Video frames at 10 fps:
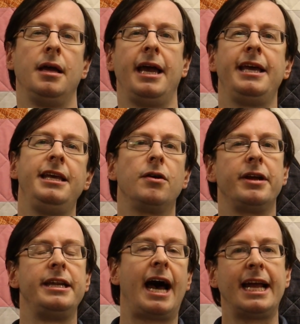80 or
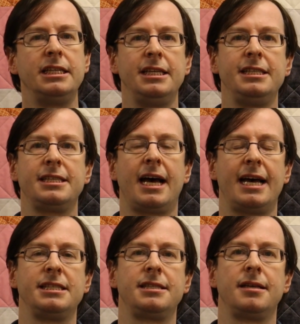a 90
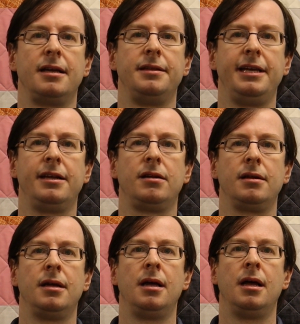size needle,